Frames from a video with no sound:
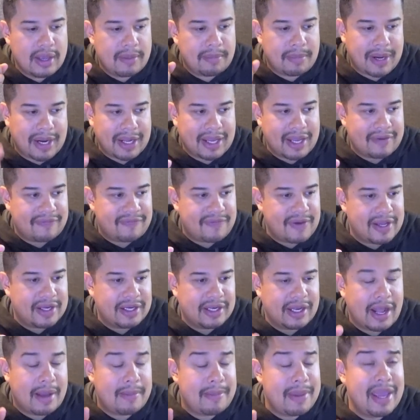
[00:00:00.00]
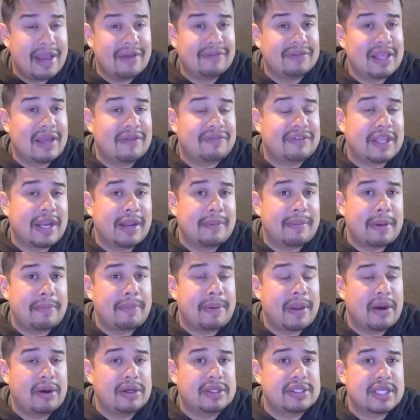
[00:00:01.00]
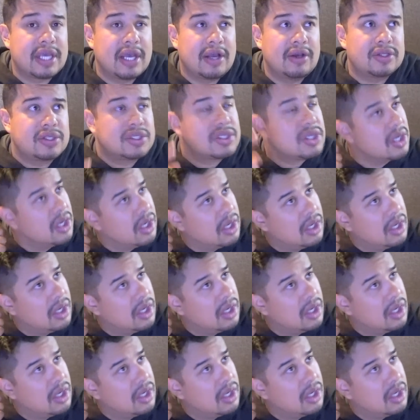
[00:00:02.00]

But I gotta find it. I may have left it at my parents' house